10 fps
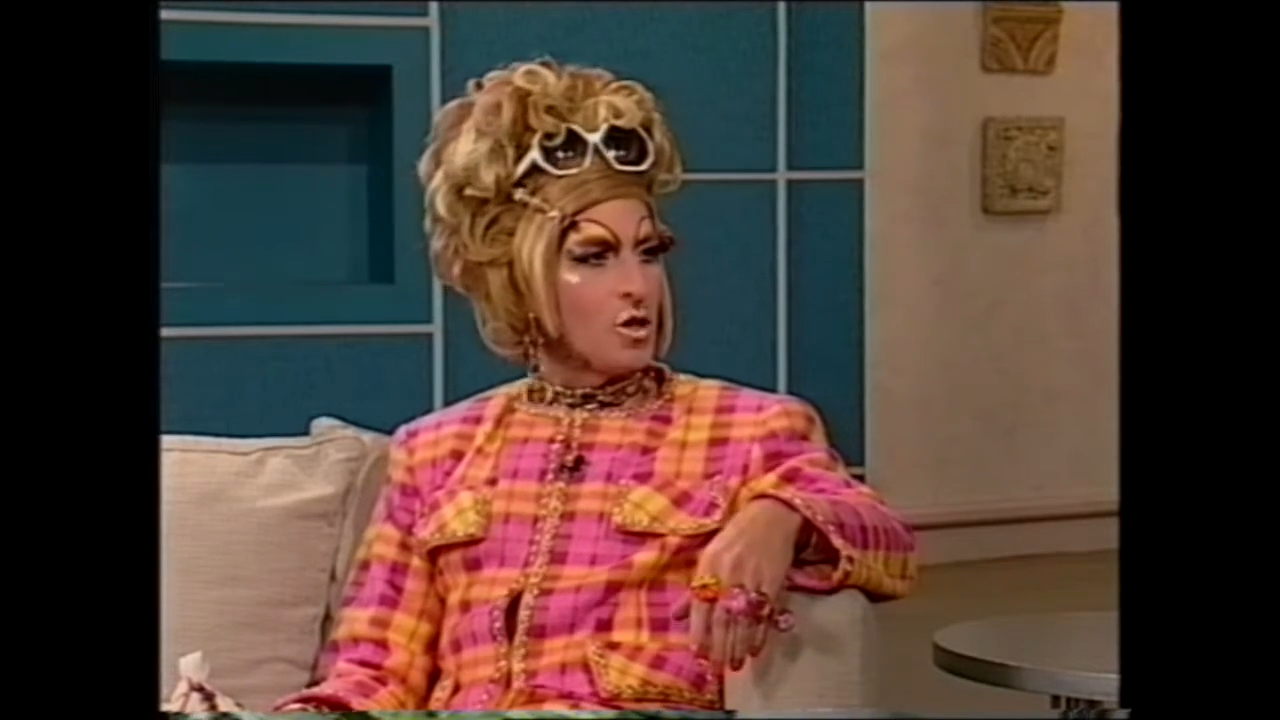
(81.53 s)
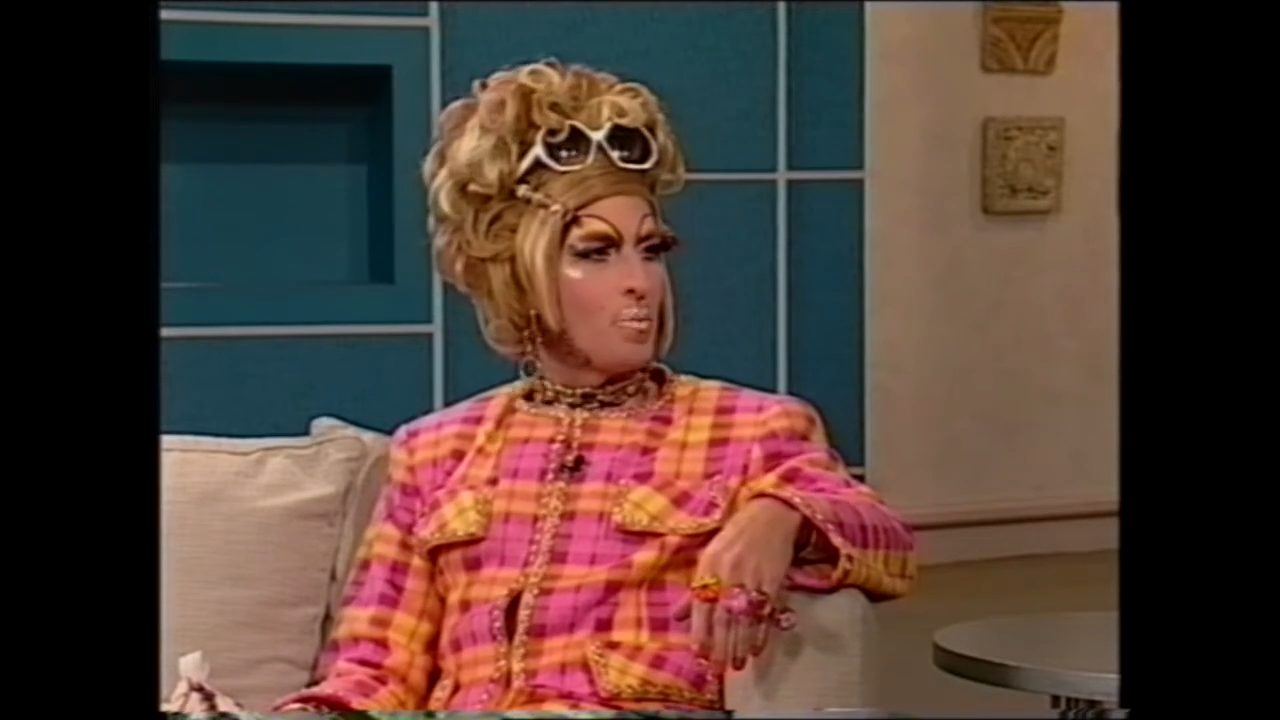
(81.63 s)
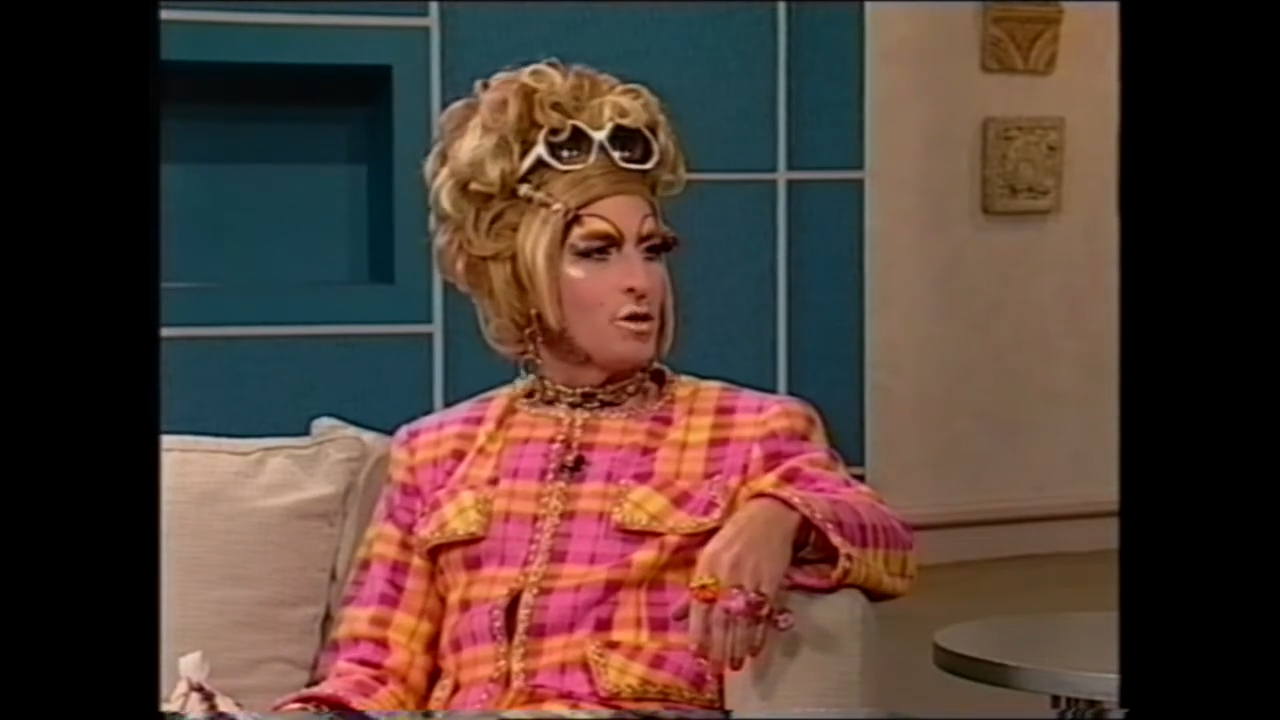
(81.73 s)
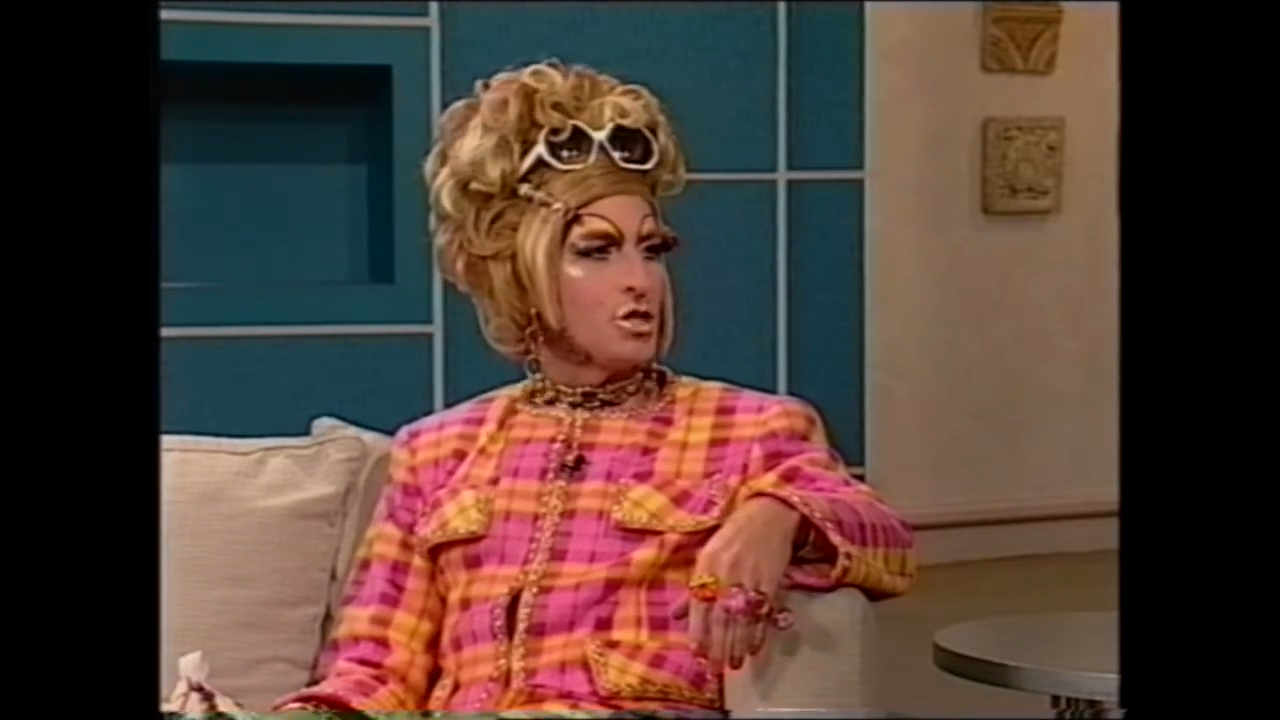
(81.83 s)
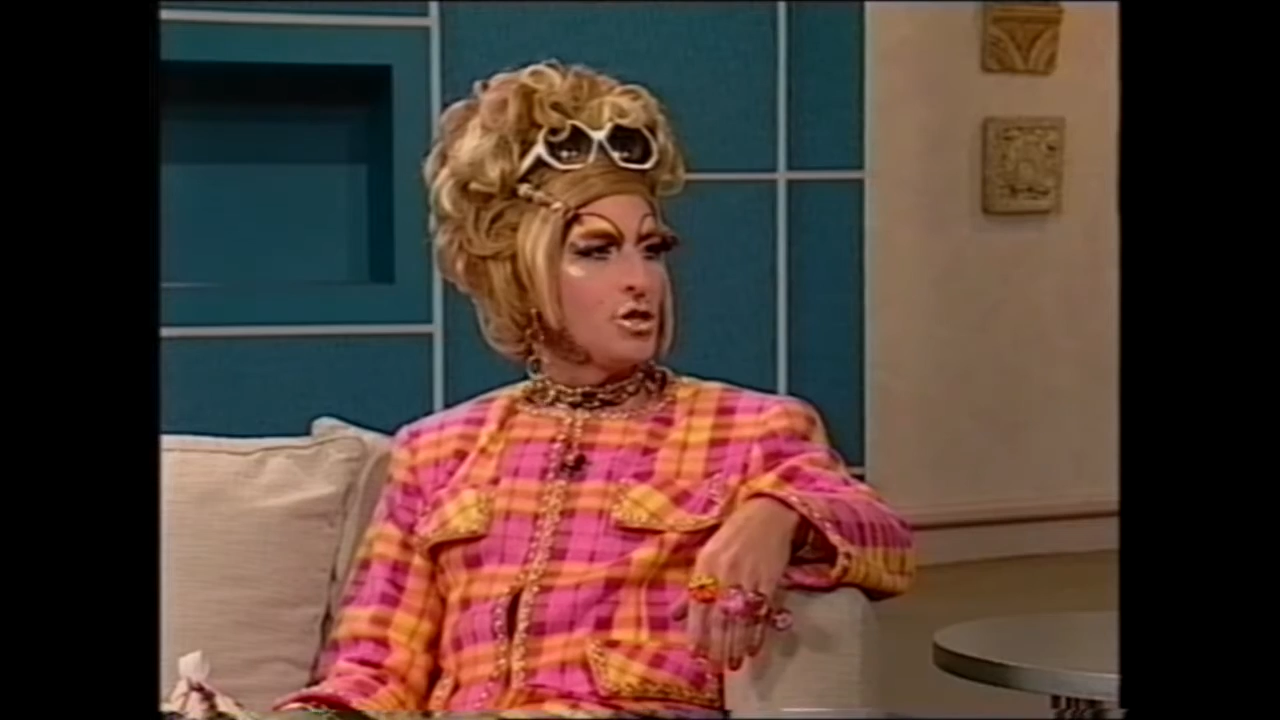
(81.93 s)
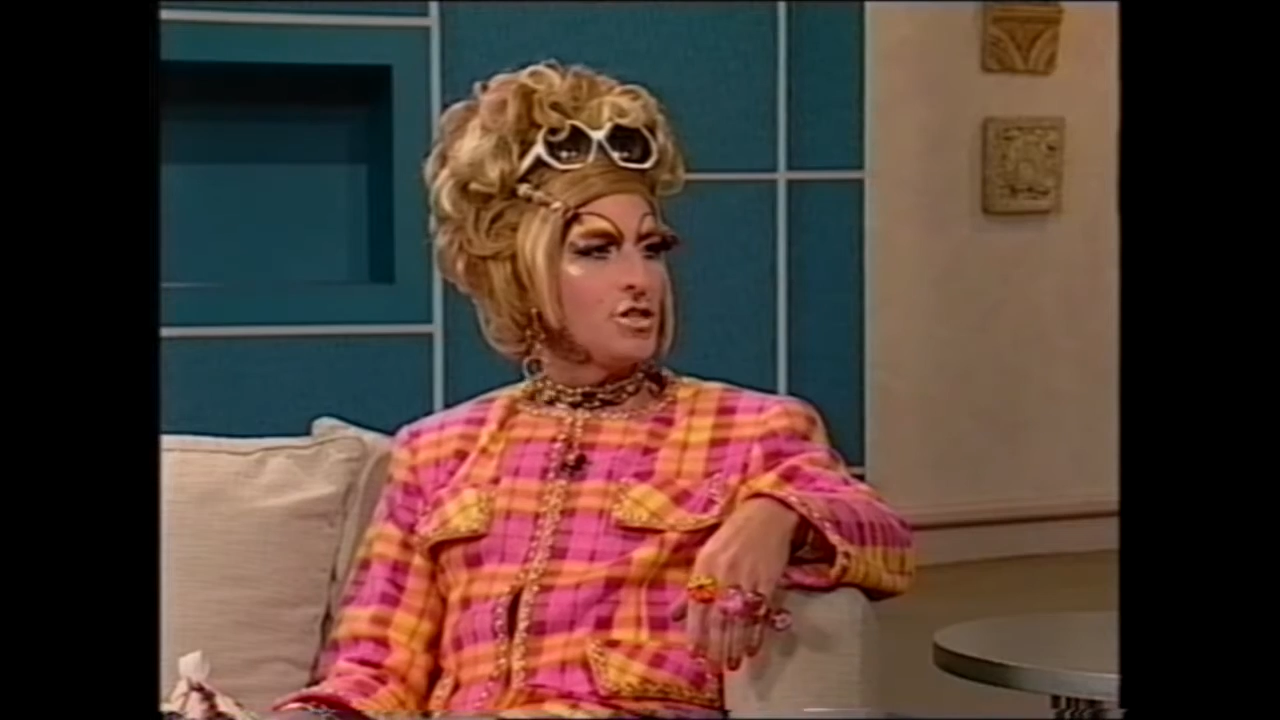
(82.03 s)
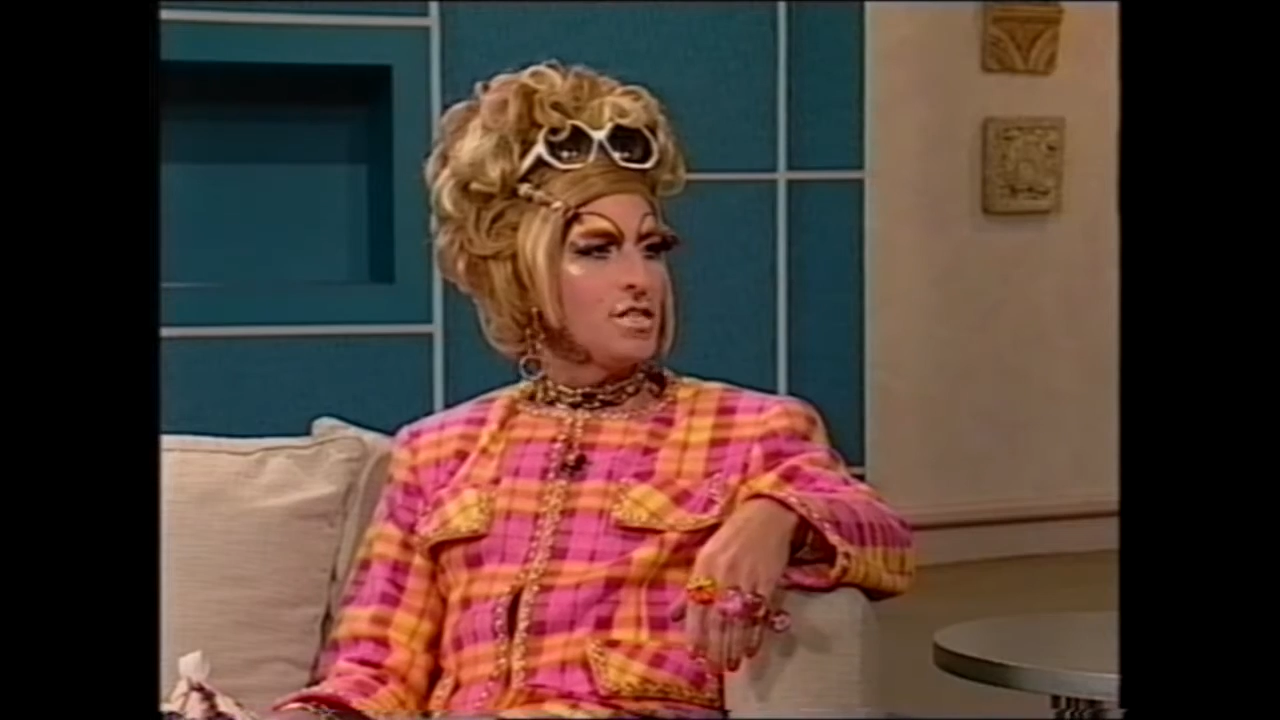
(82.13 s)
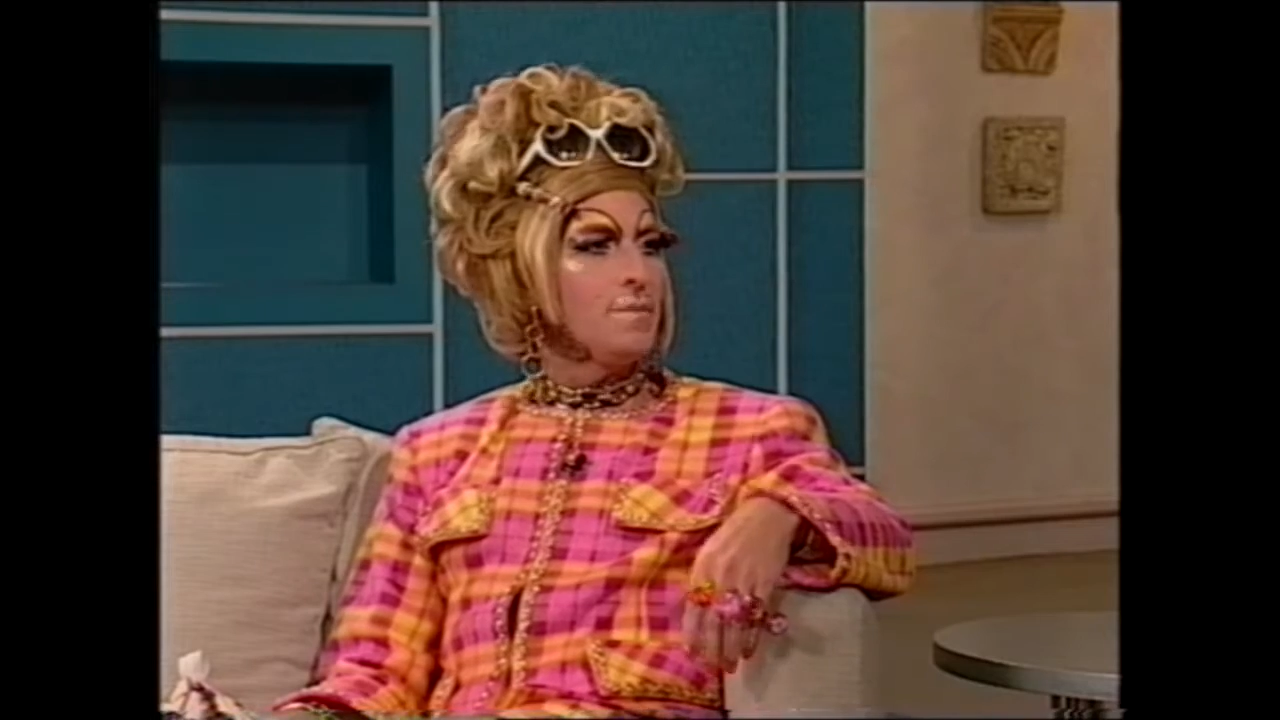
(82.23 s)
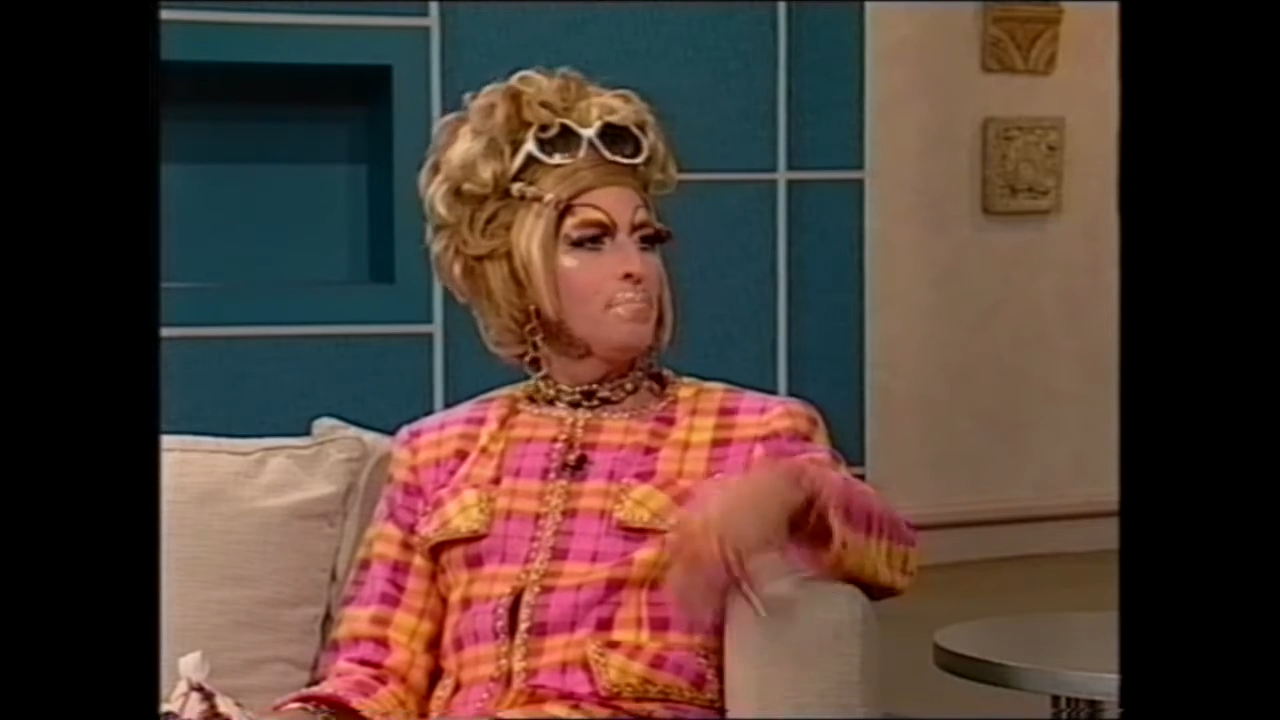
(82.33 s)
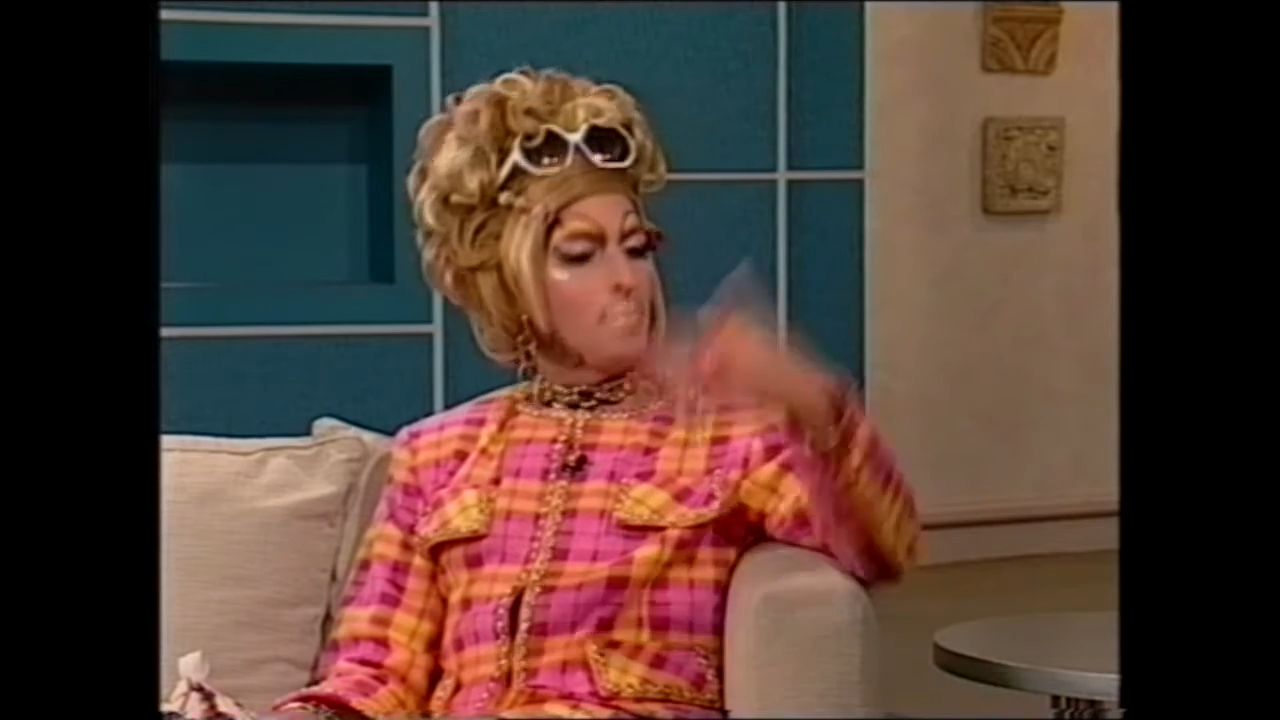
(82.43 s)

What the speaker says: opportunity,